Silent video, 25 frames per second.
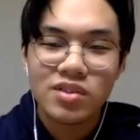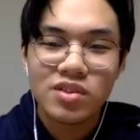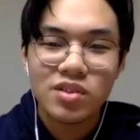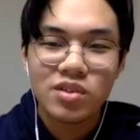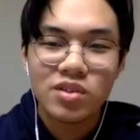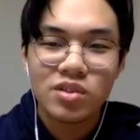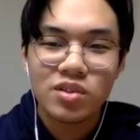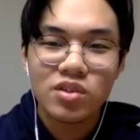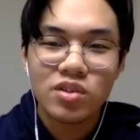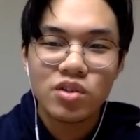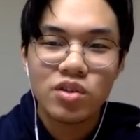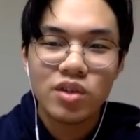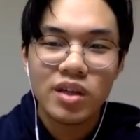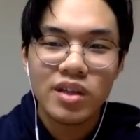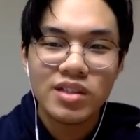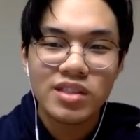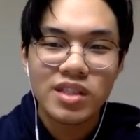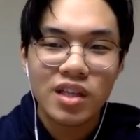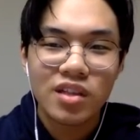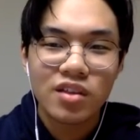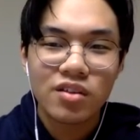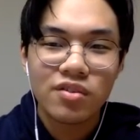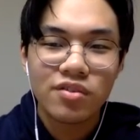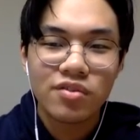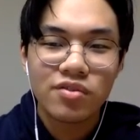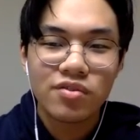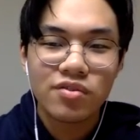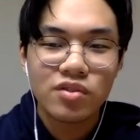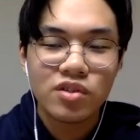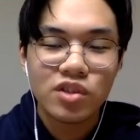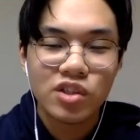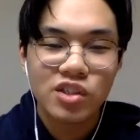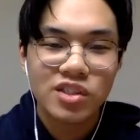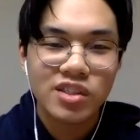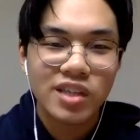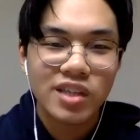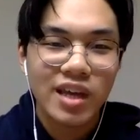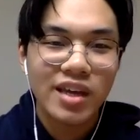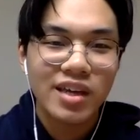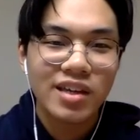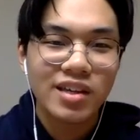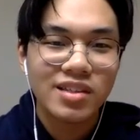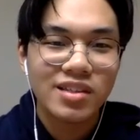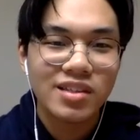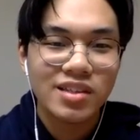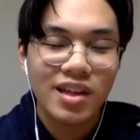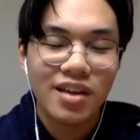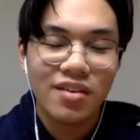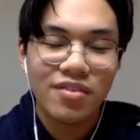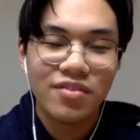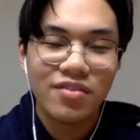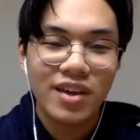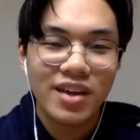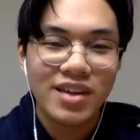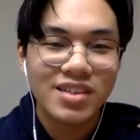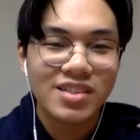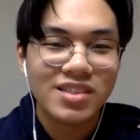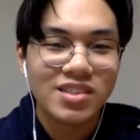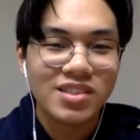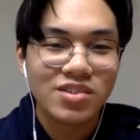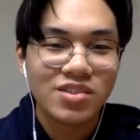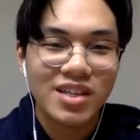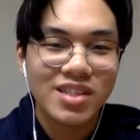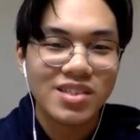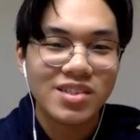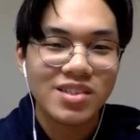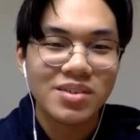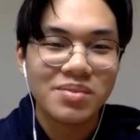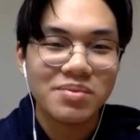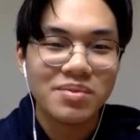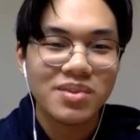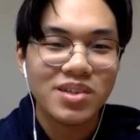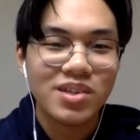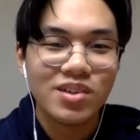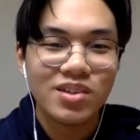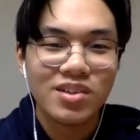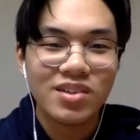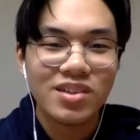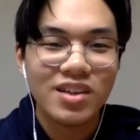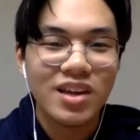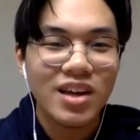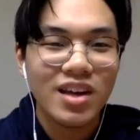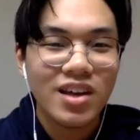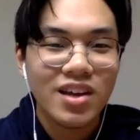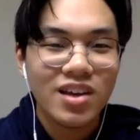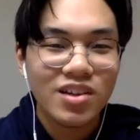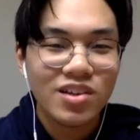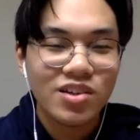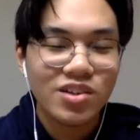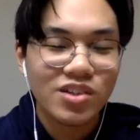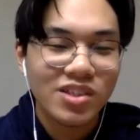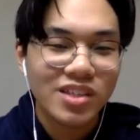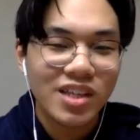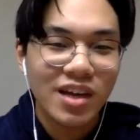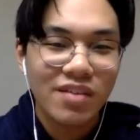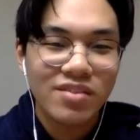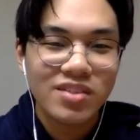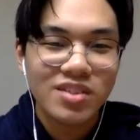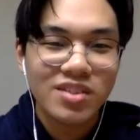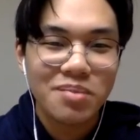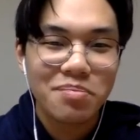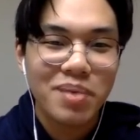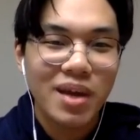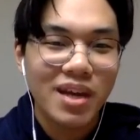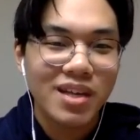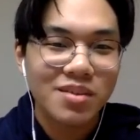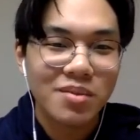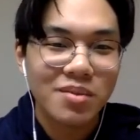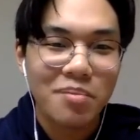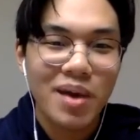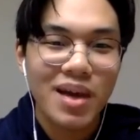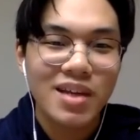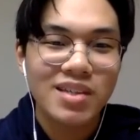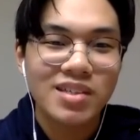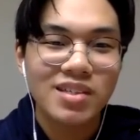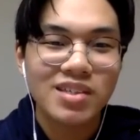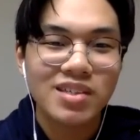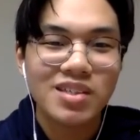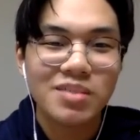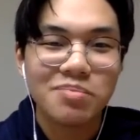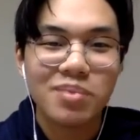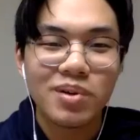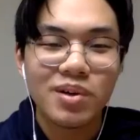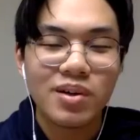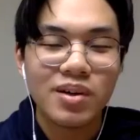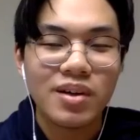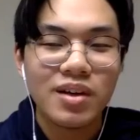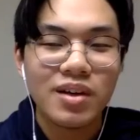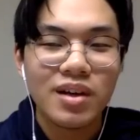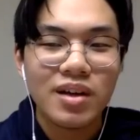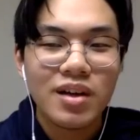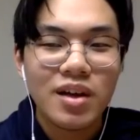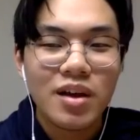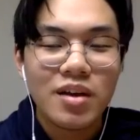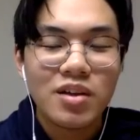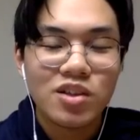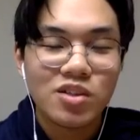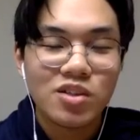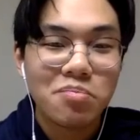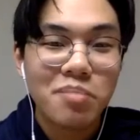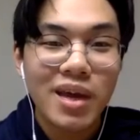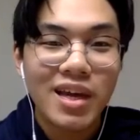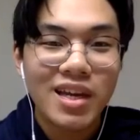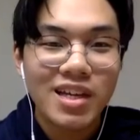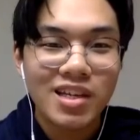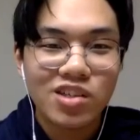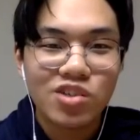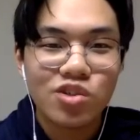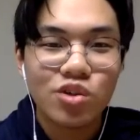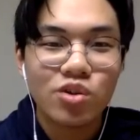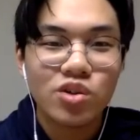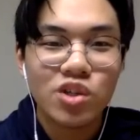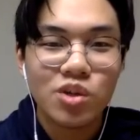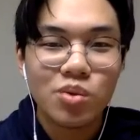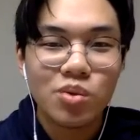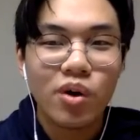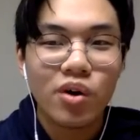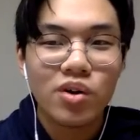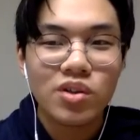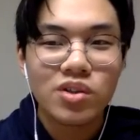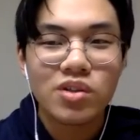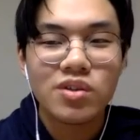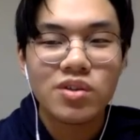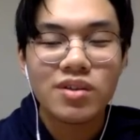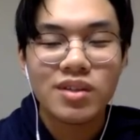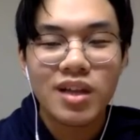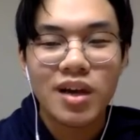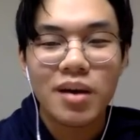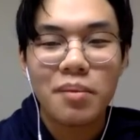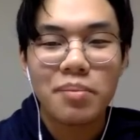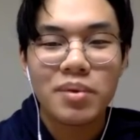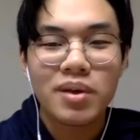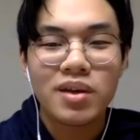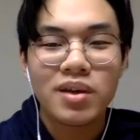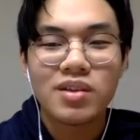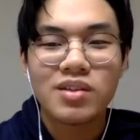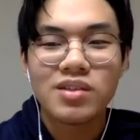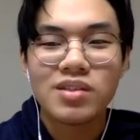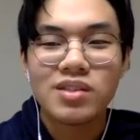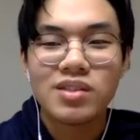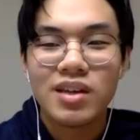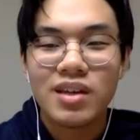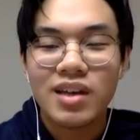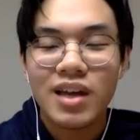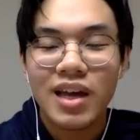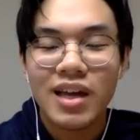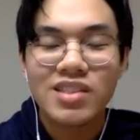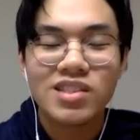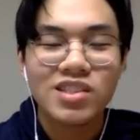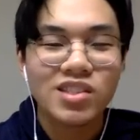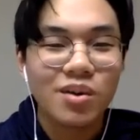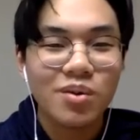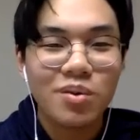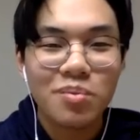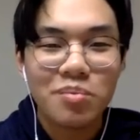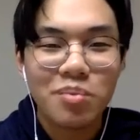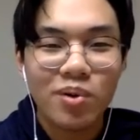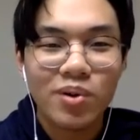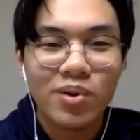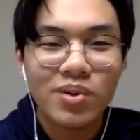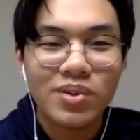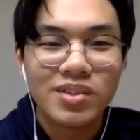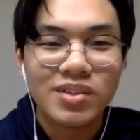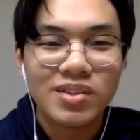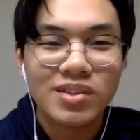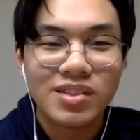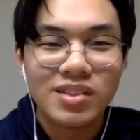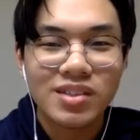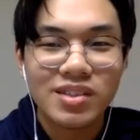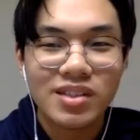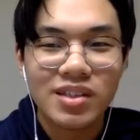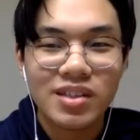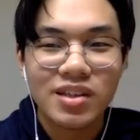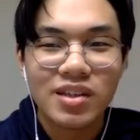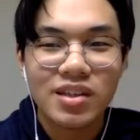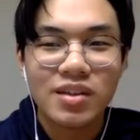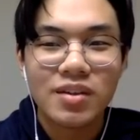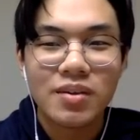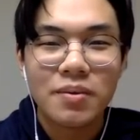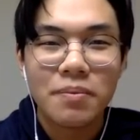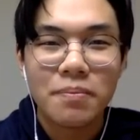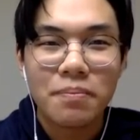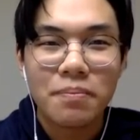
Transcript: So instead of just saying it to their face straight up, you're just having to ping them a message, but just making sure you are doing that, because it's so important to,